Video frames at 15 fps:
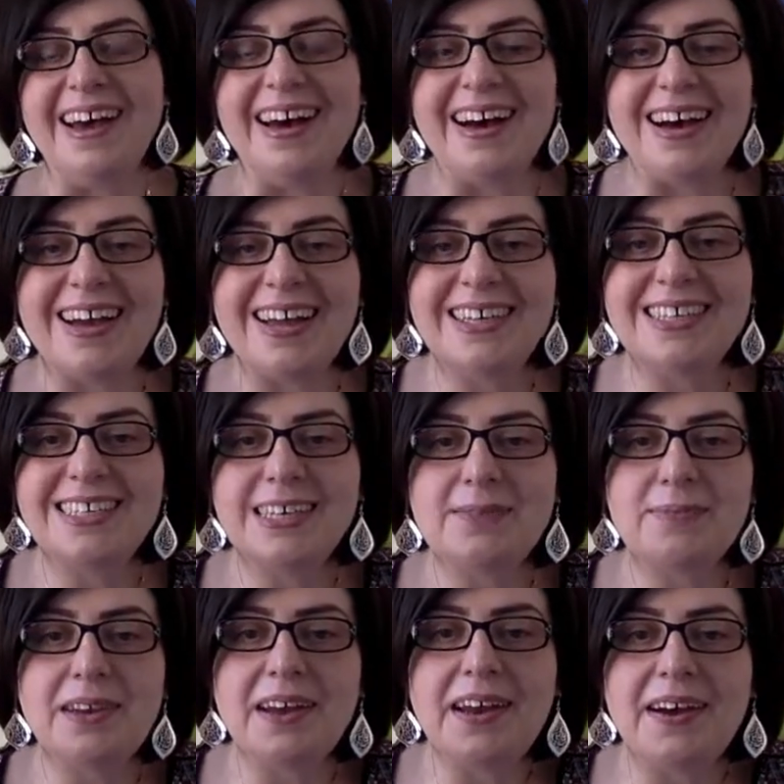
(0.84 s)
Hi
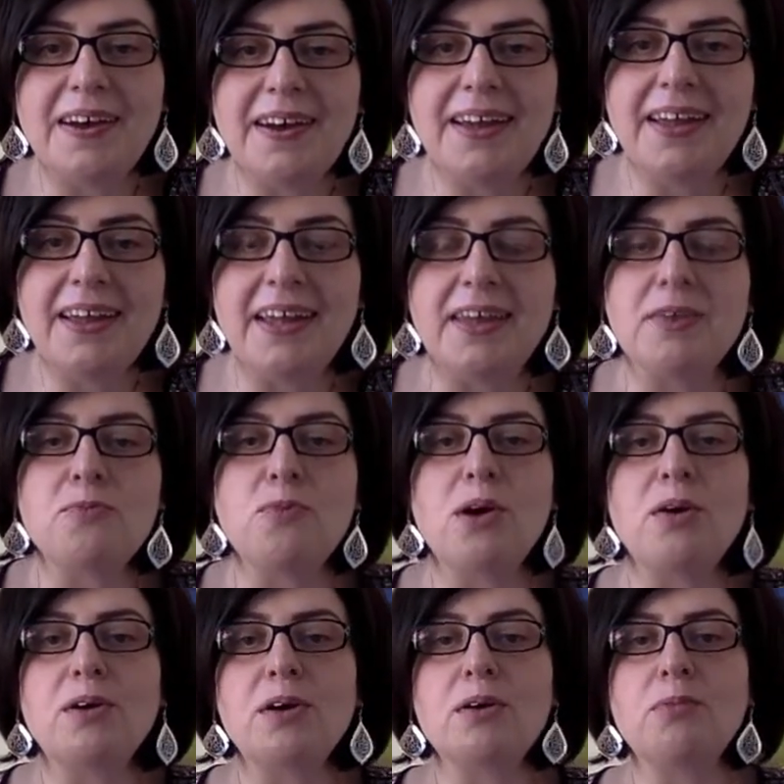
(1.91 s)
Gemini, and
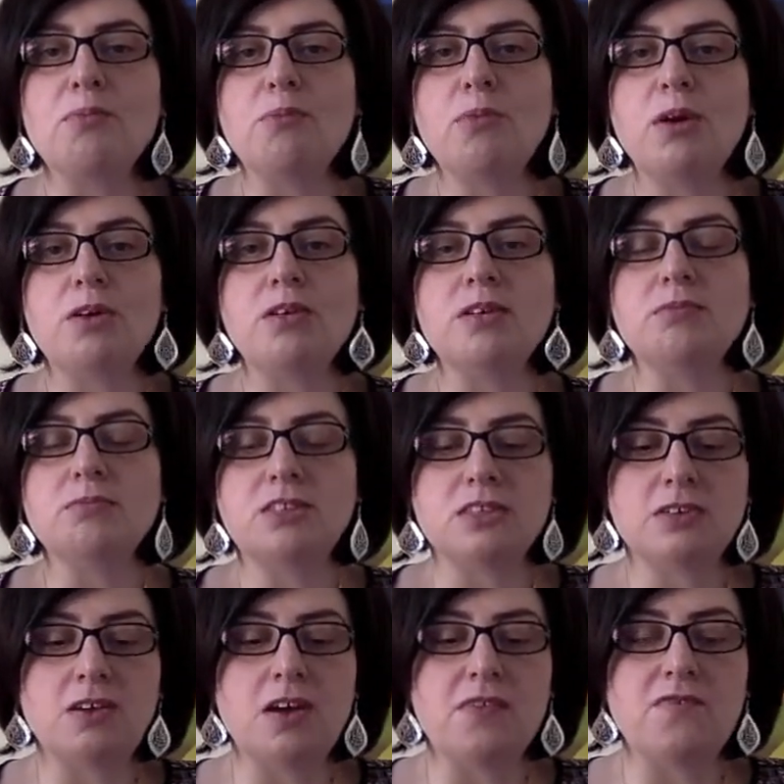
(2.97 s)
welcome
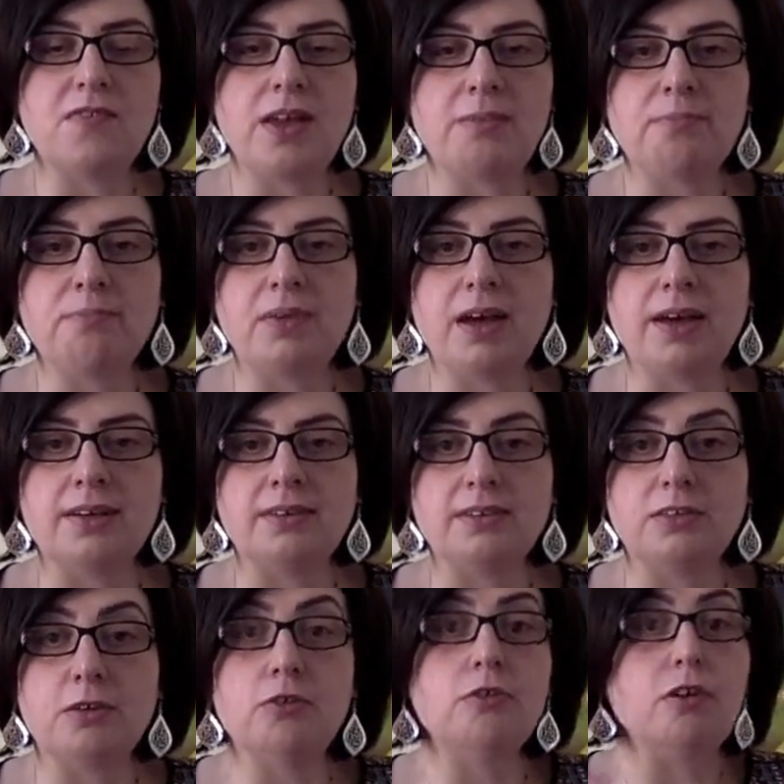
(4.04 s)
to November,
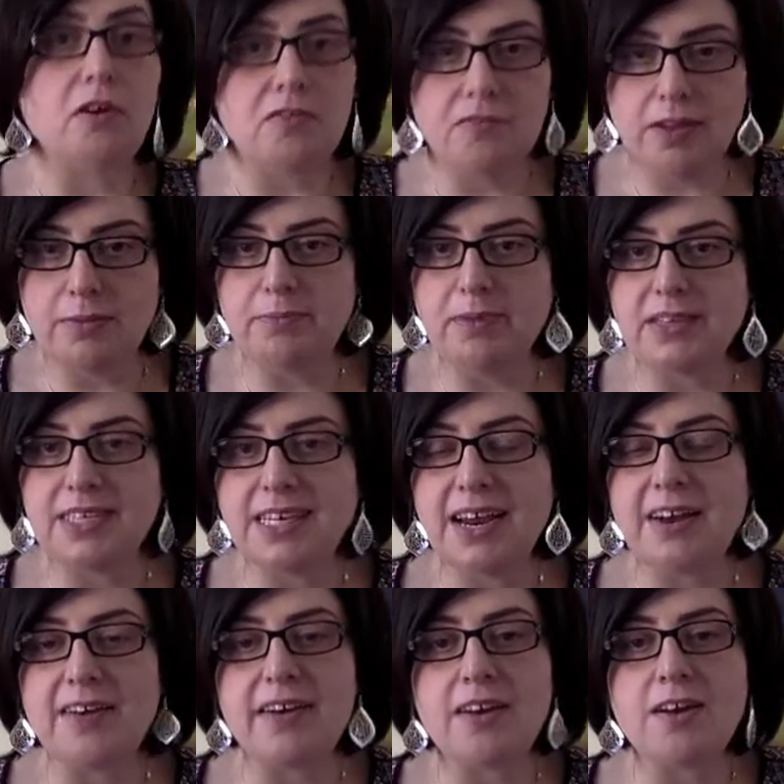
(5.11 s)
your November
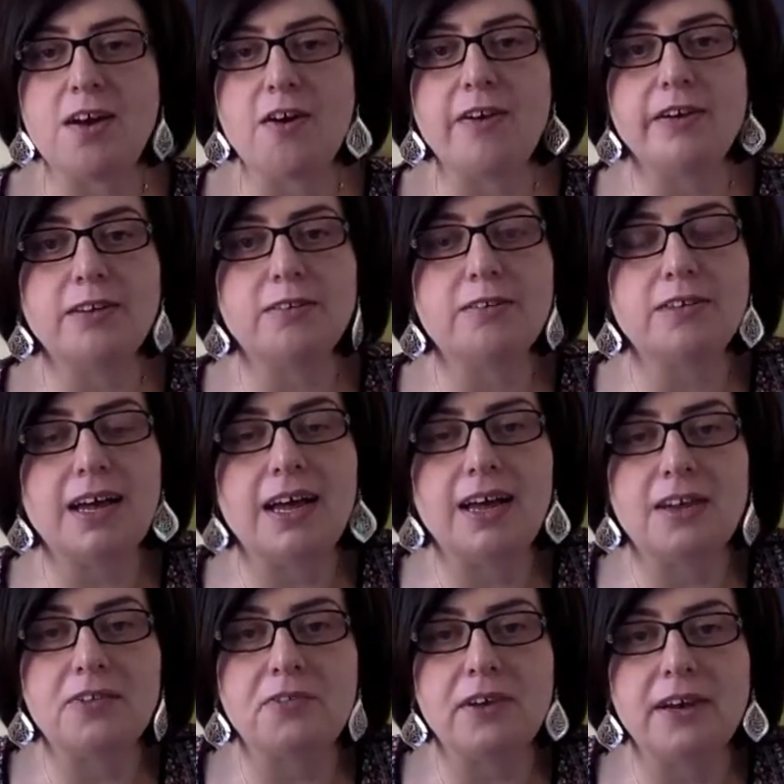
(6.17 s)
Tarot and Oracle
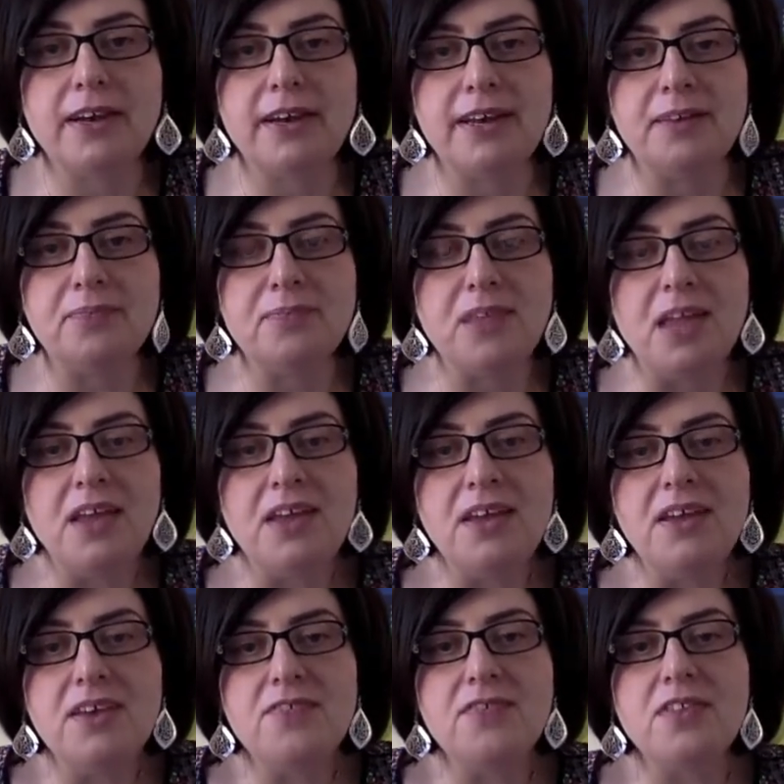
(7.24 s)
card reading.
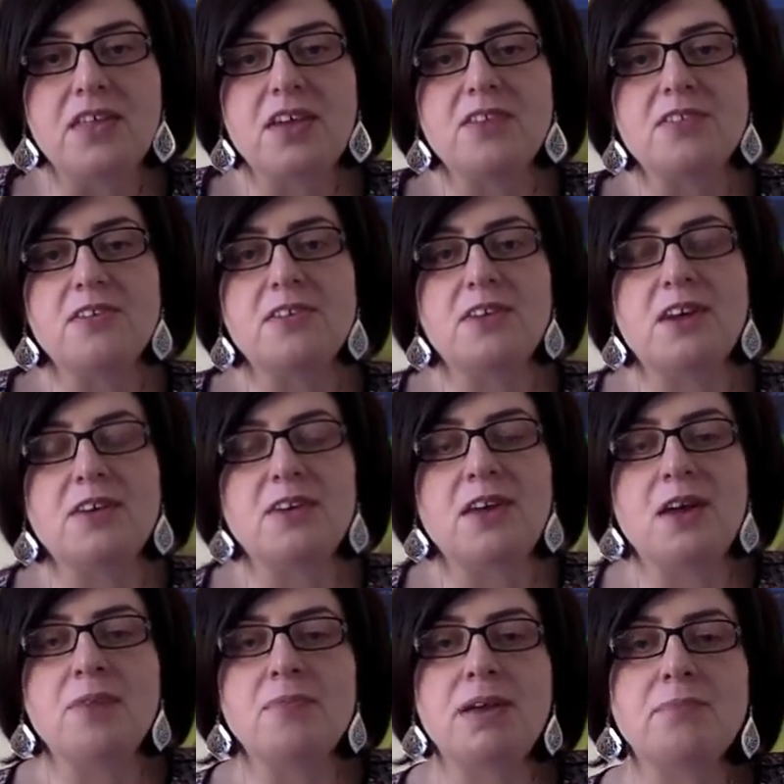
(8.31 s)
For those who don't
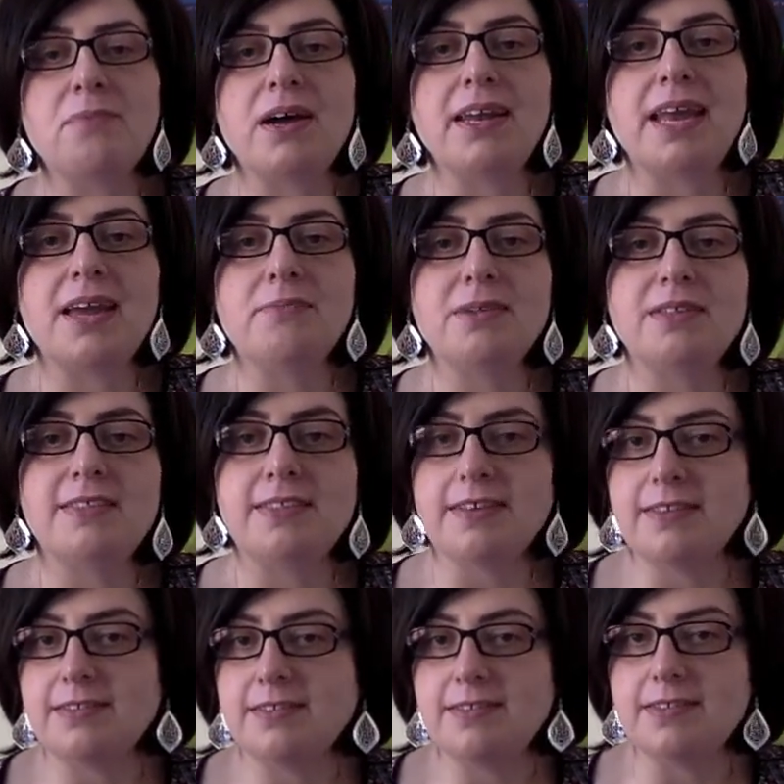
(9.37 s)
know me, my name is
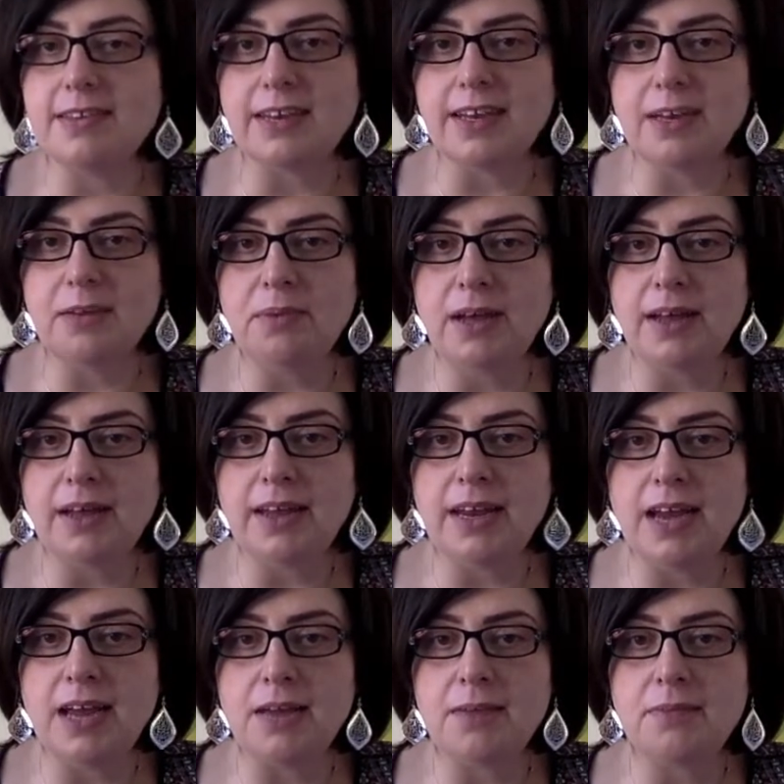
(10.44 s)
Lisa Saliba and
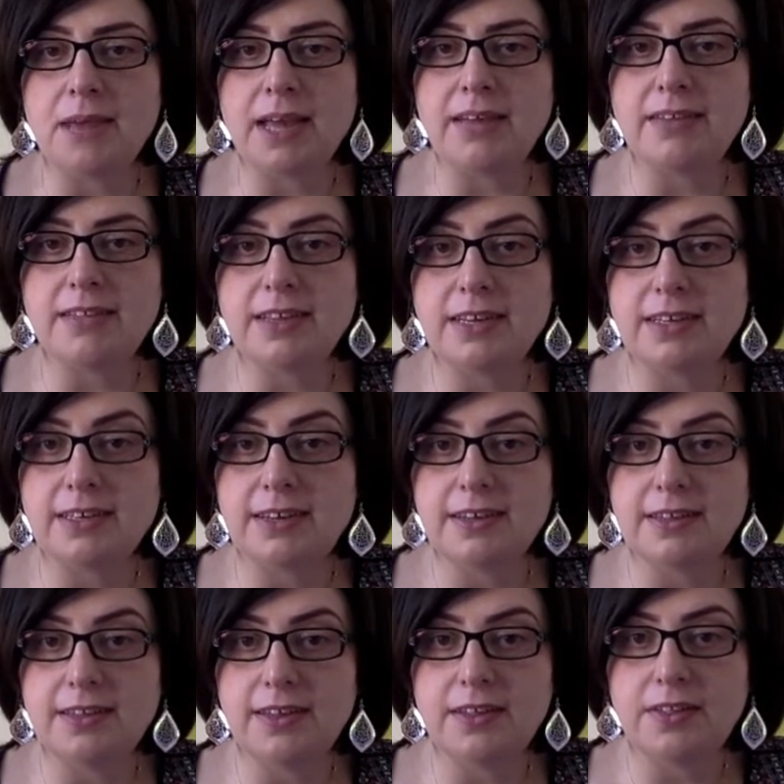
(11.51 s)
I am a
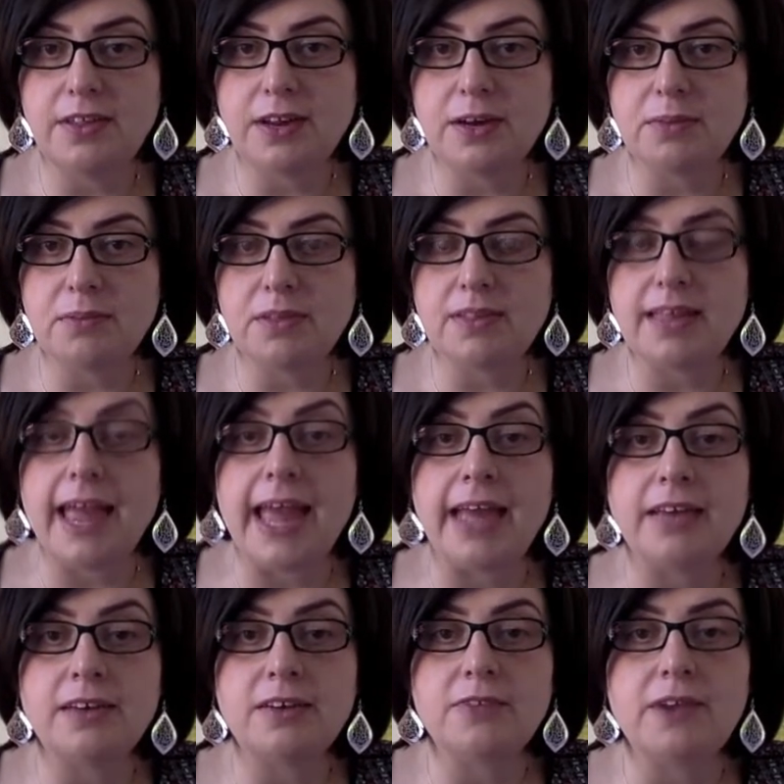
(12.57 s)
CTC therapist
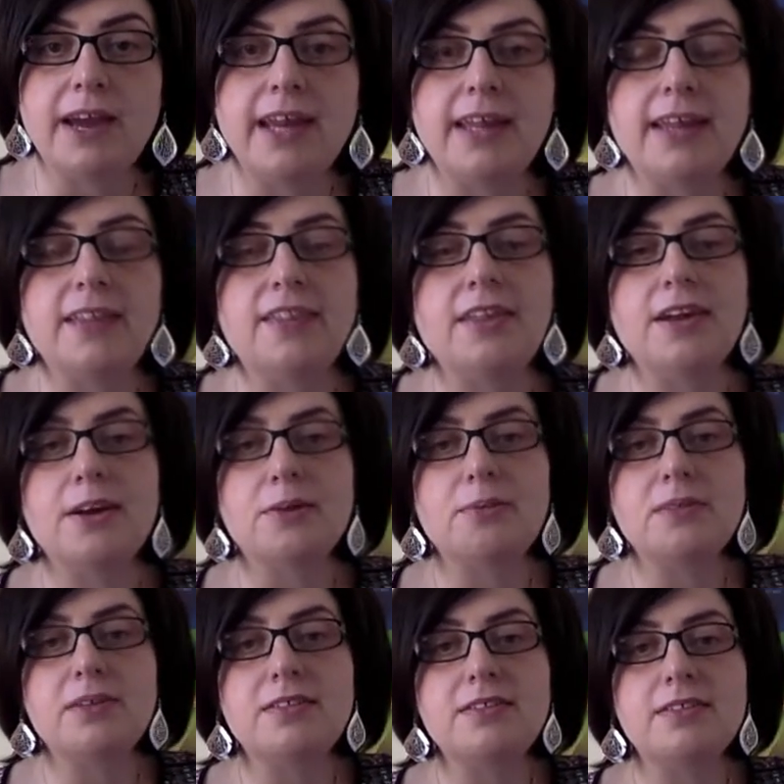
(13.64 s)
and a Reiki
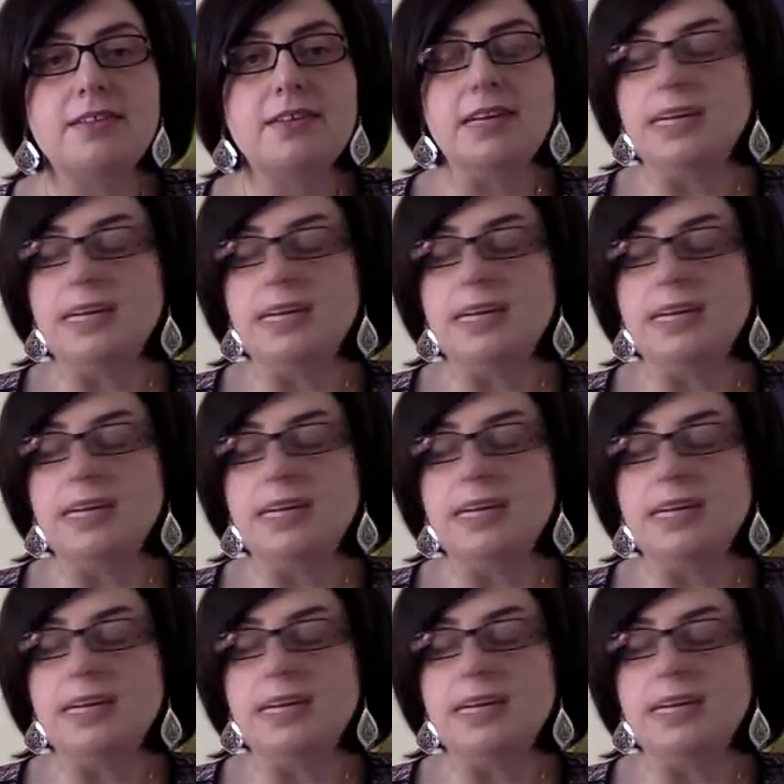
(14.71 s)
therapist.